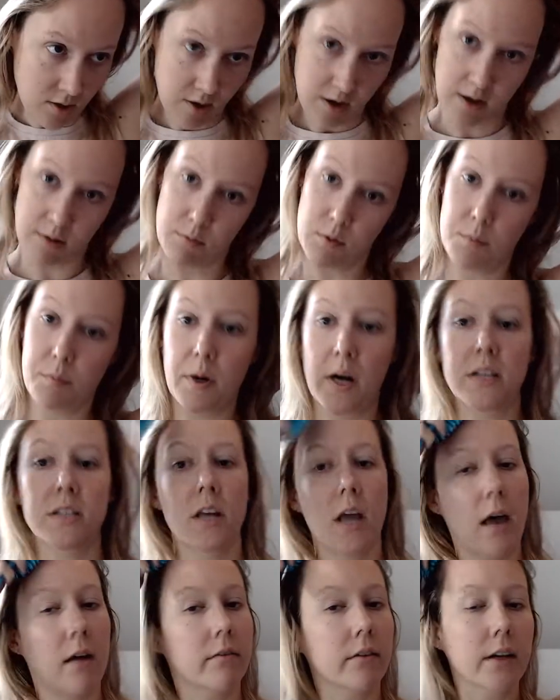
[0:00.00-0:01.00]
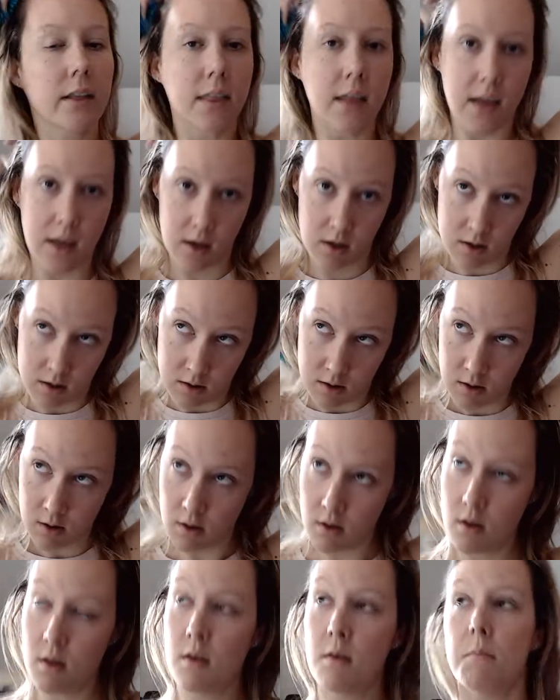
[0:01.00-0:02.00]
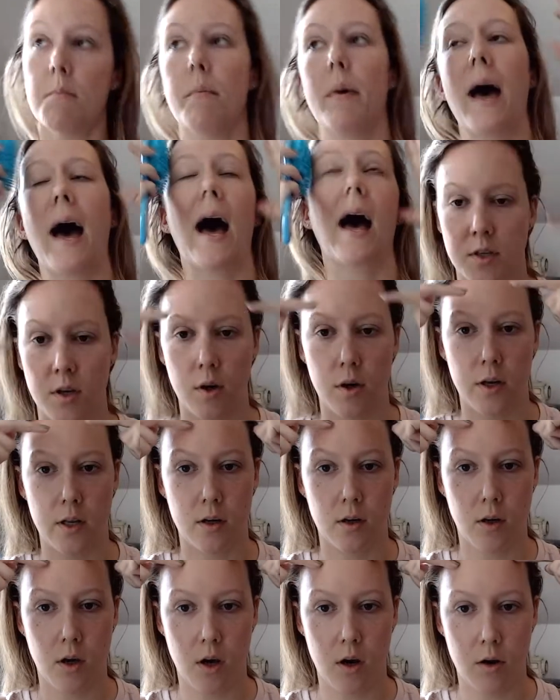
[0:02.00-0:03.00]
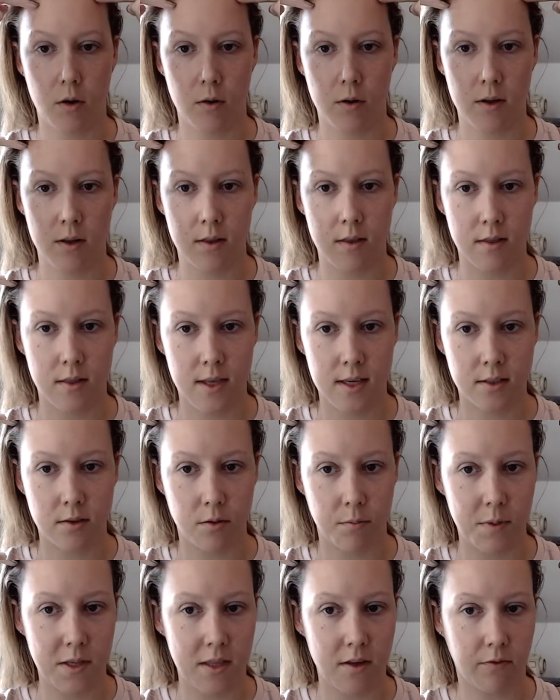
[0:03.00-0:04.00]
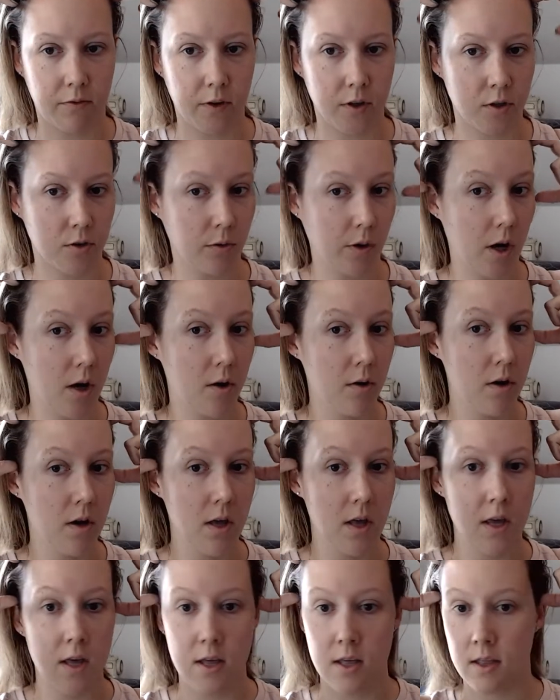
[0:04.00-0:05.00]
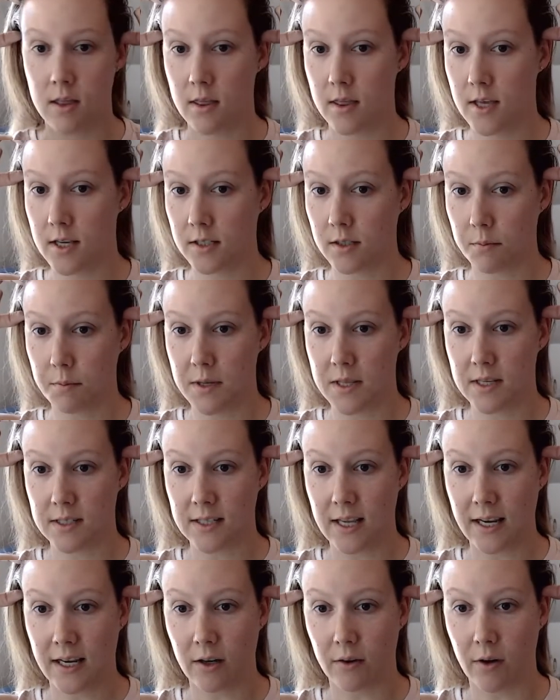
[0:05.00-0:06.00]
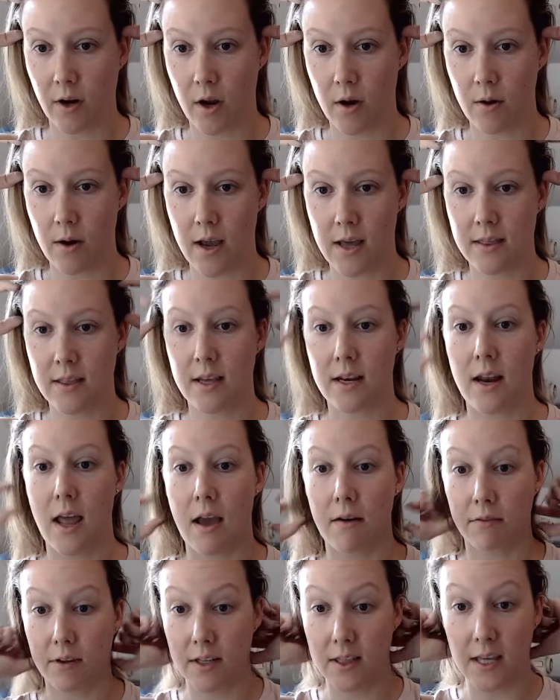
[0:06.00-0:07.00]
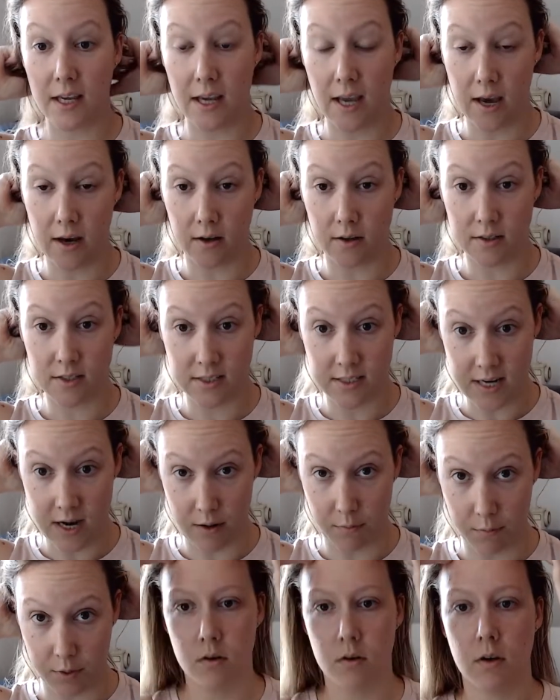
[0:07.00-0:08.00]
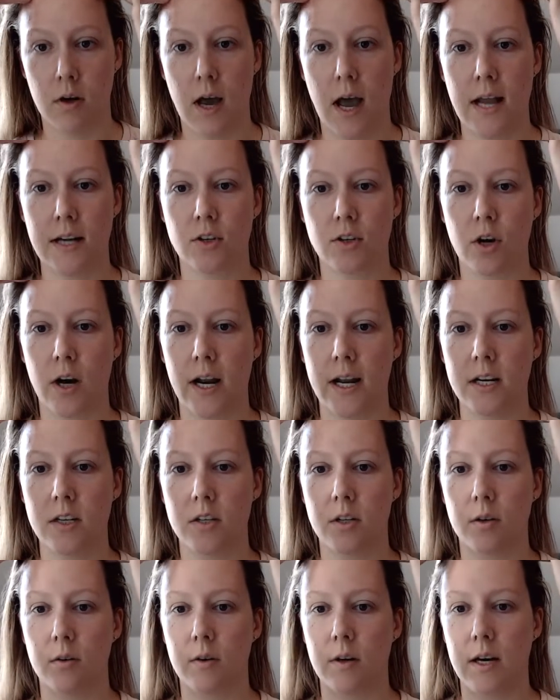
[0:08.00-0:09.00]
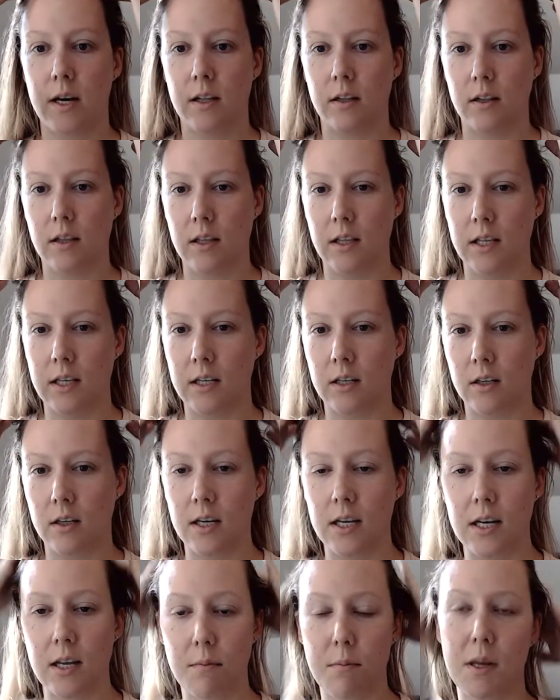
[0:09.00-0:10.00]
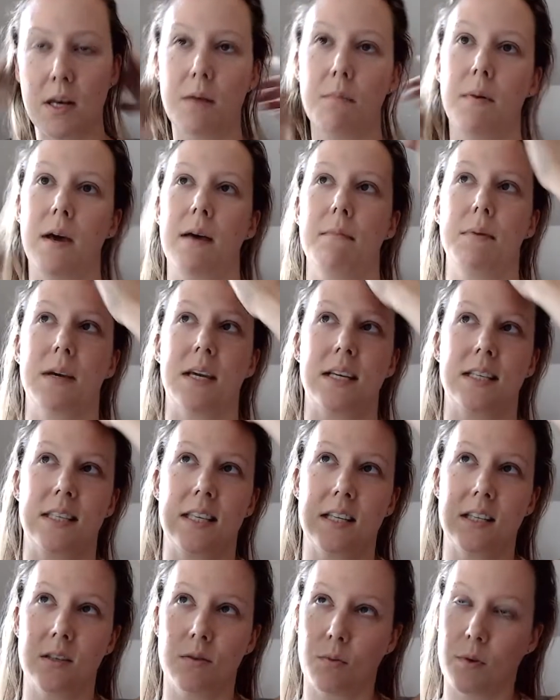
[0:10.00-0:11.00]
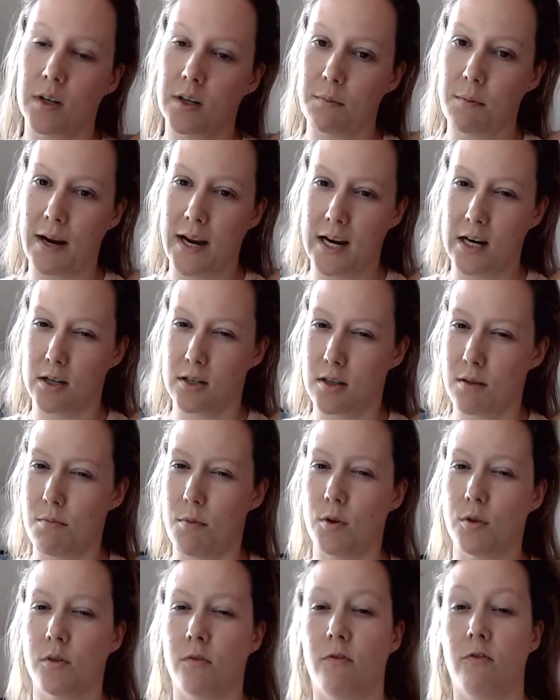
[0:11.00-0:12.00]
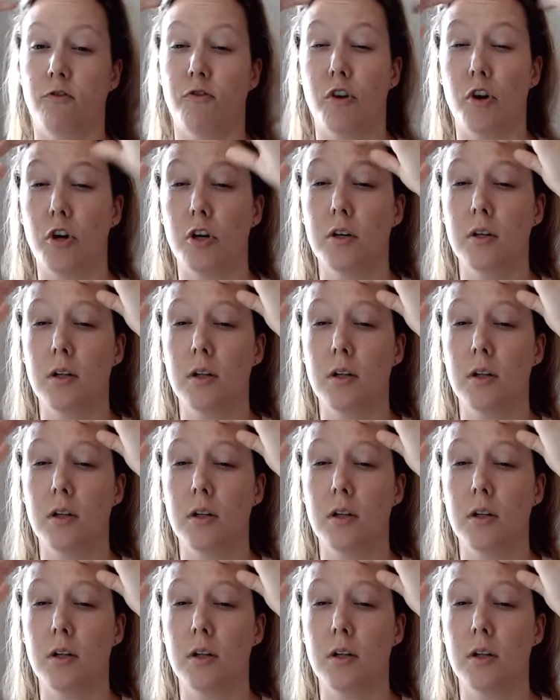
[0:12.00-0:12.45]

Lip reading: will brush everything back. It'll go, this will be the first row, this will be the second row, and then everything else down below. I try and do a little itty bitty bit because this is where my hair is the most full,